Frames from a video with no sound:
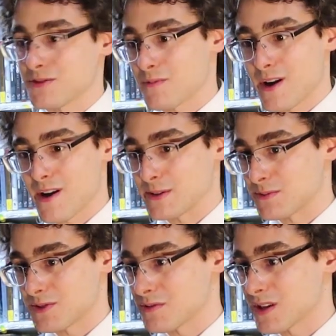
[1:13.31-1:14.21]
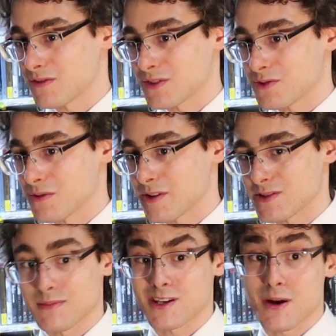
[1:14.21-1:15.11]
the warehouse was doing inventory or
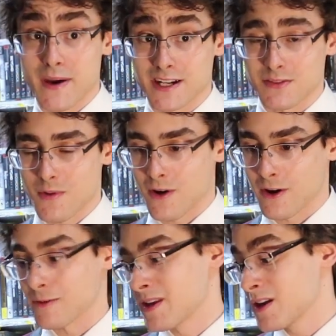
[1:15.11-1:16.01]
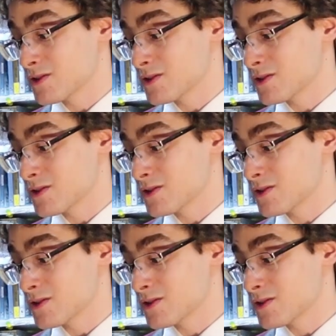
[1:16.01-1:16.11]
something, come back tomorrow.